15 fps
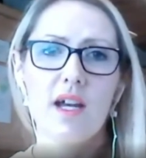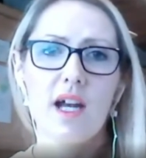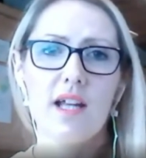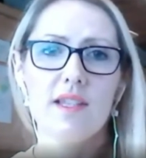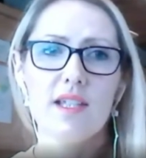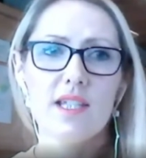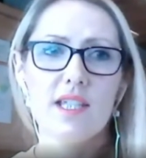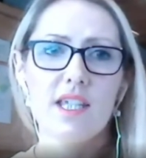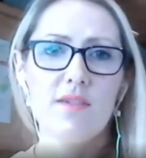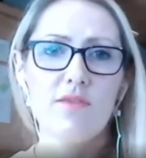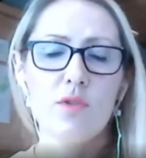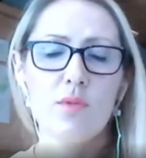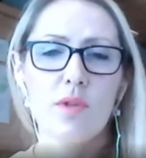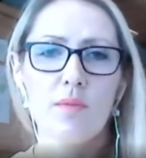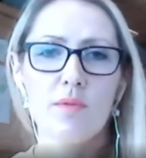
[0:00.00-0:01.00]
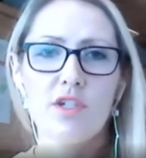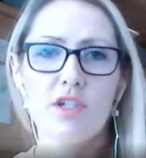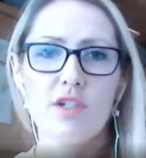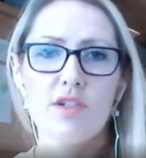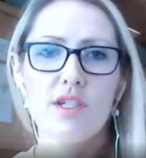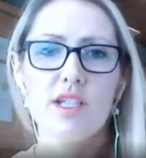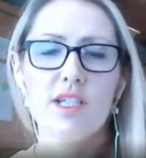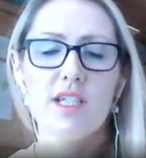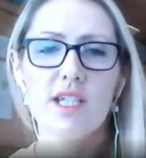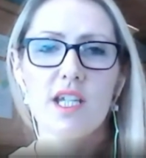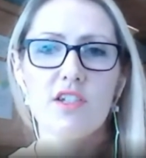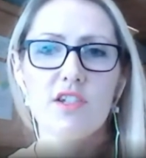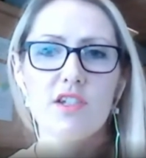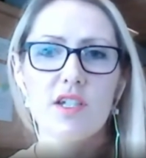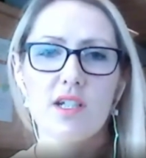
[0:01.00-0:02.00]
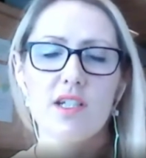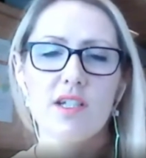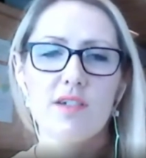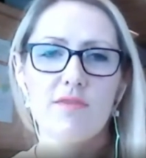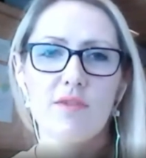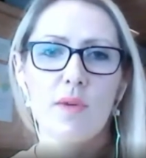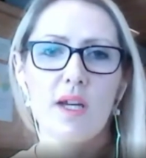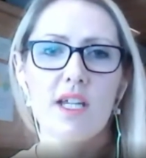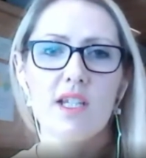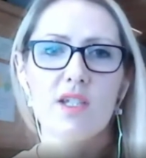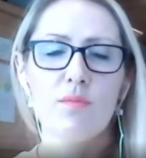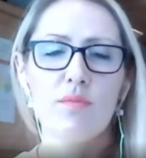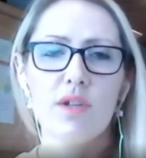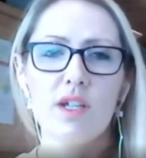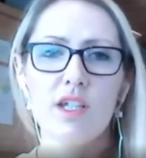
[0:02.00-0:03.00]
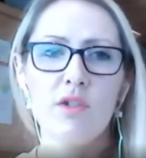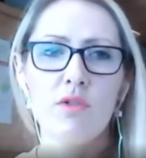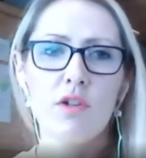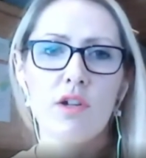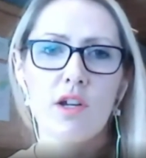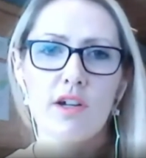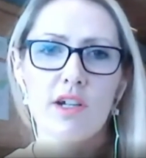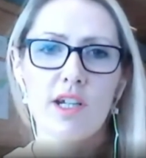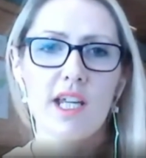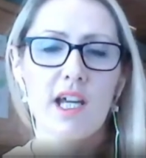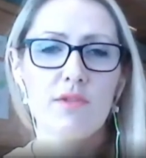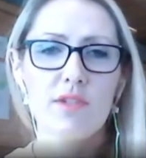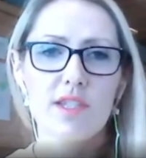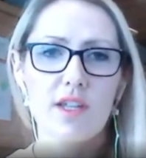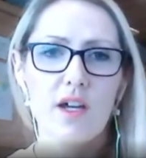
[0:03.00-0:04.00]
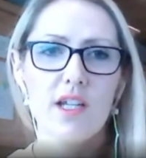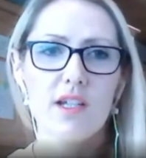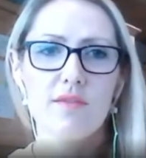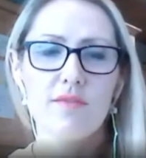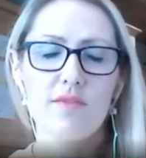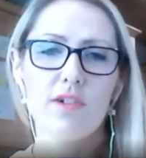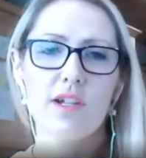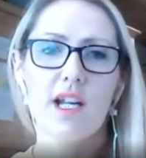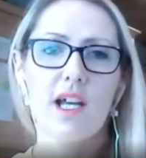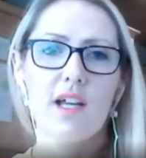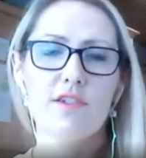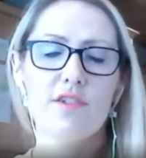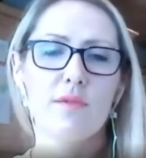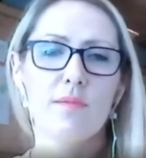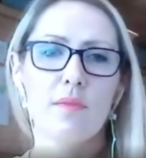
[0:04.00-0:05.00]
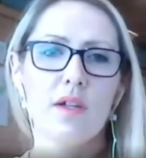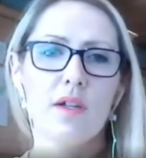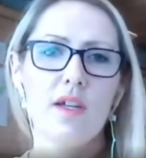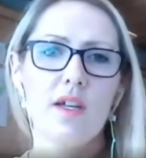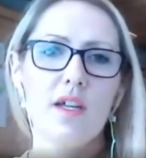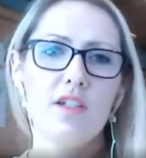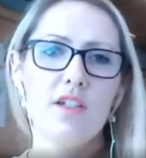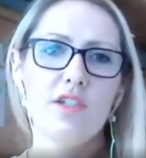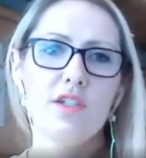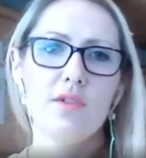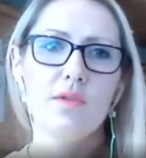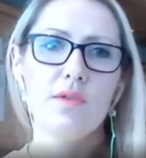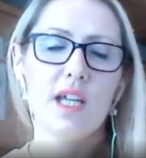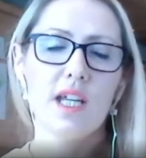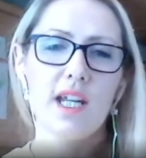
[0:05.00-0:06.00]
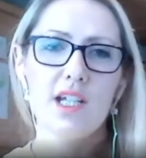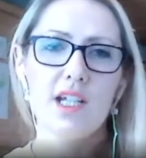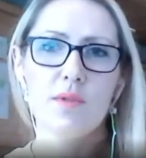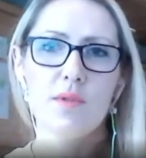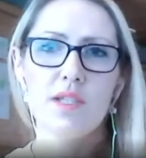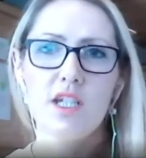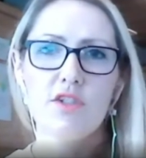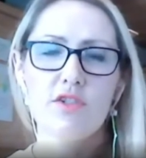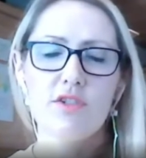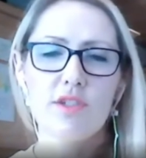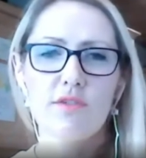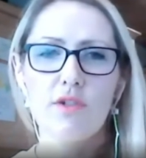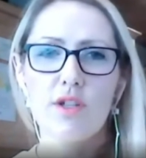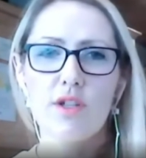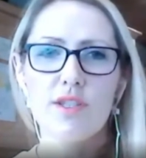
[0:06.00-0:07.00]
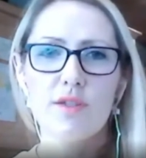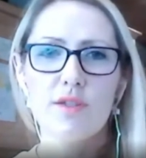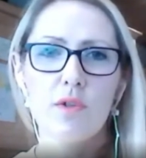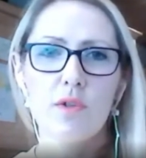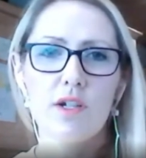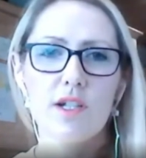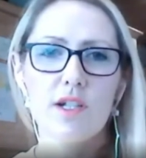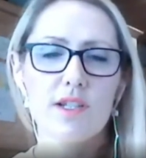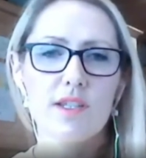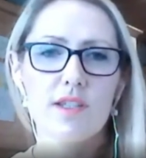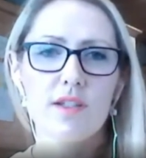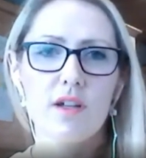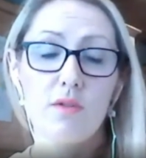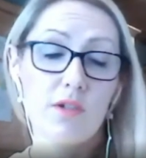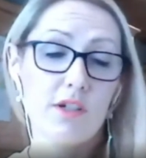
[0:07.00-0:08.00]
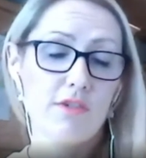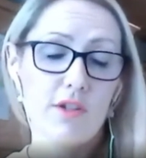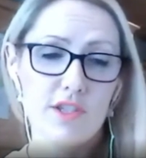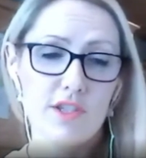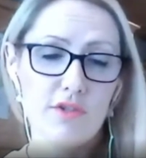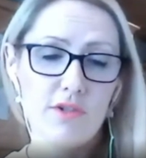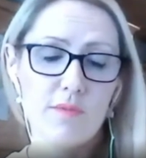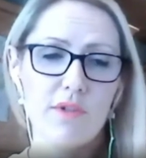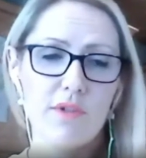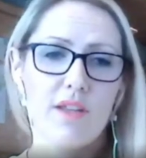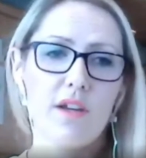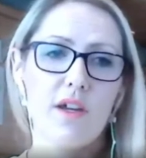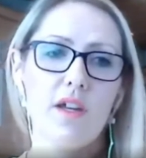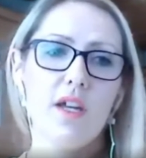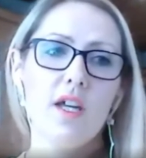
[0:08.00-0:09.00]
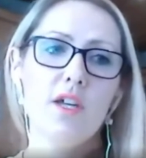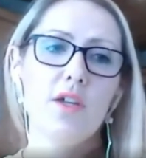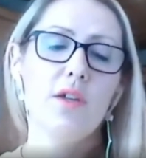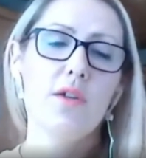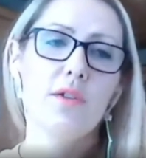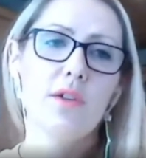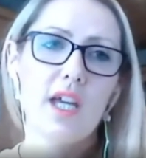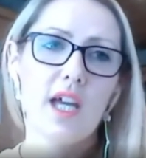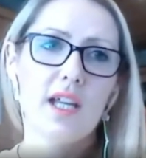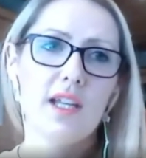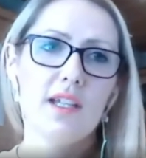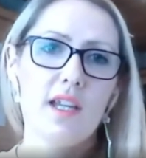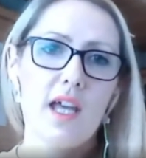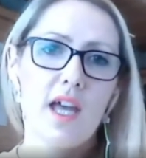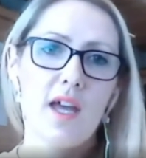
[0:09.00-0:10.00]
And this gives you an opportunity to teach it in a different way, to bring your learning outside of your classroom, to connect with teachers across the world, or across Europe rather, who can